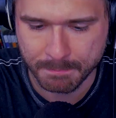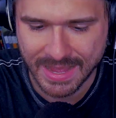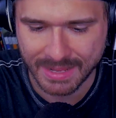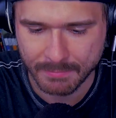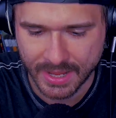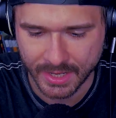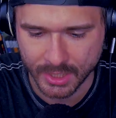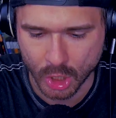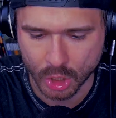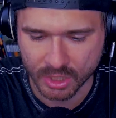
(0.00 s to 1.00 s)

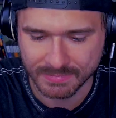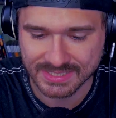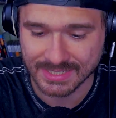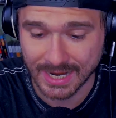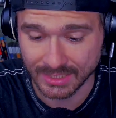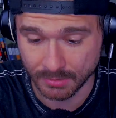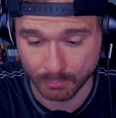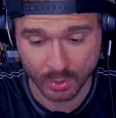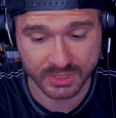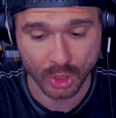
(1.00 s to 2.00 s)
Batman Arkham Asylum
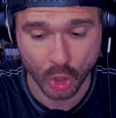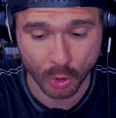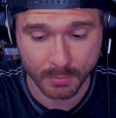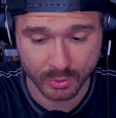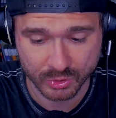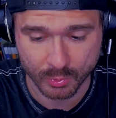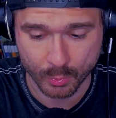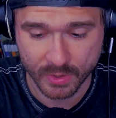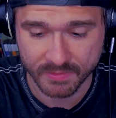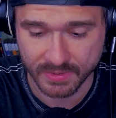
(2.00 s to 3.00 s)
was almost
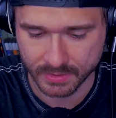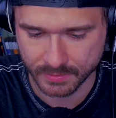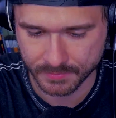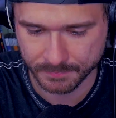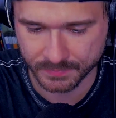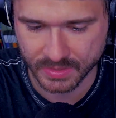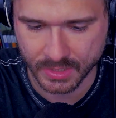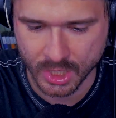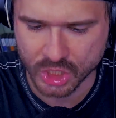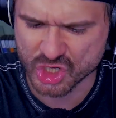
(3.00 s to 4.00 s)
rhythmic.
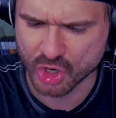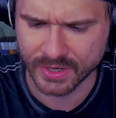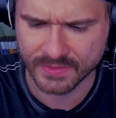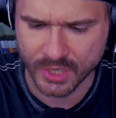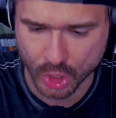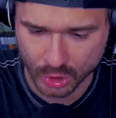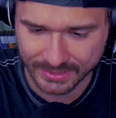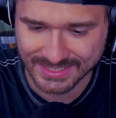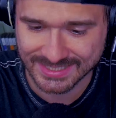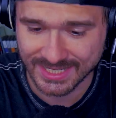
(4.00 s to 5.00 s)
During the
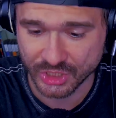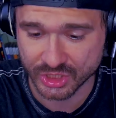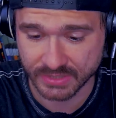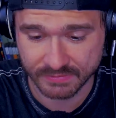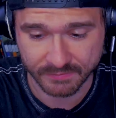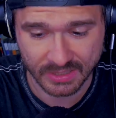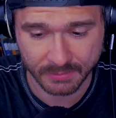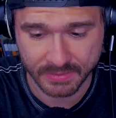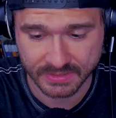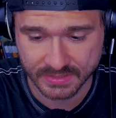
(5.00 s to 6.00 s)
early stages of
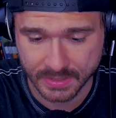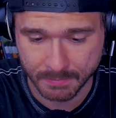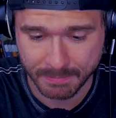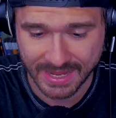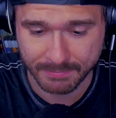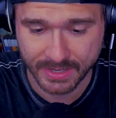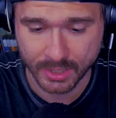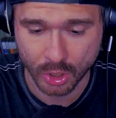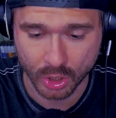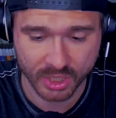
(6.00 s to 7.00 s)
development,
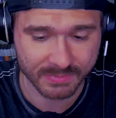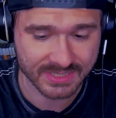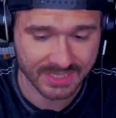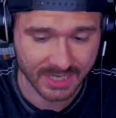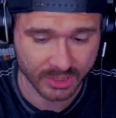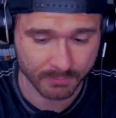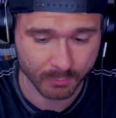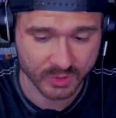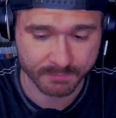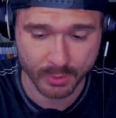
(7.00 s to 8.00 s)
Batman Arkham Asylum
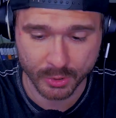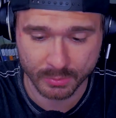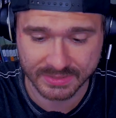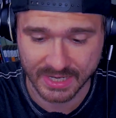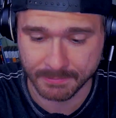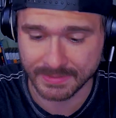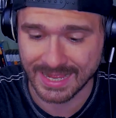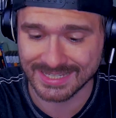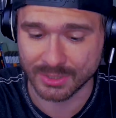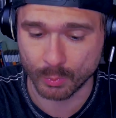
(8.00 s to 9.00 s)
was prototyped
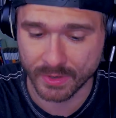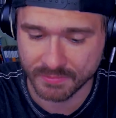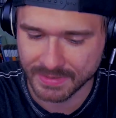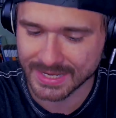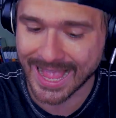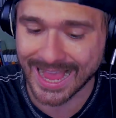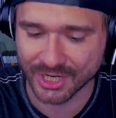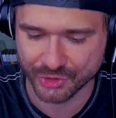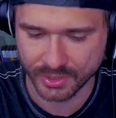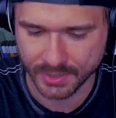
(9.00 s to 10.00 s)
as a rhythmic
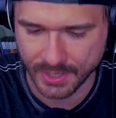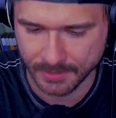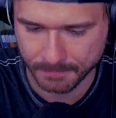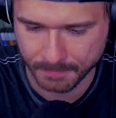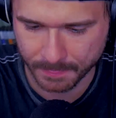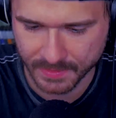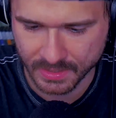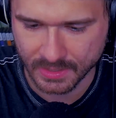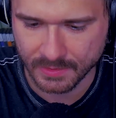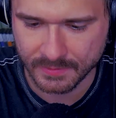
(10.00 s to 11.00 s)
action game.
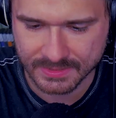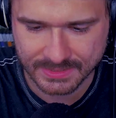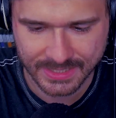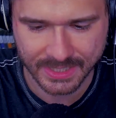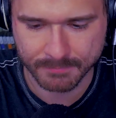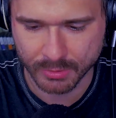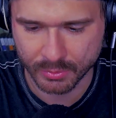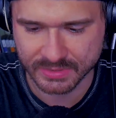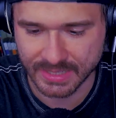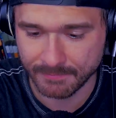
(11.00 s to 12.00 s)
The second
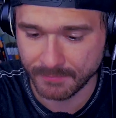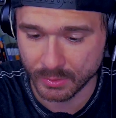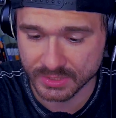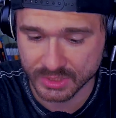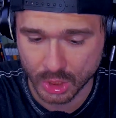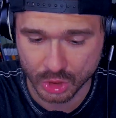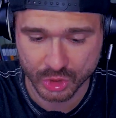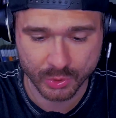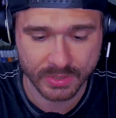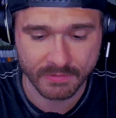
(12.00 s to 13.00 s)
prototype focused on
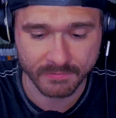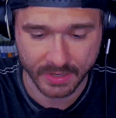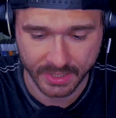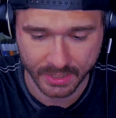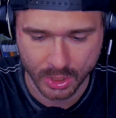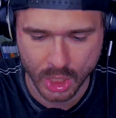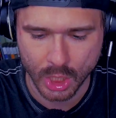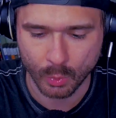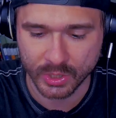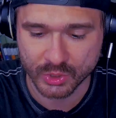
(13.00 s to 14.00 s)
2D fighting,
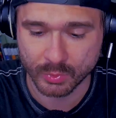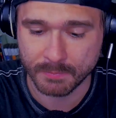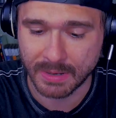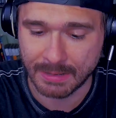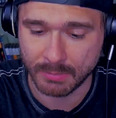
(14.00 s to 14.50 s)
which would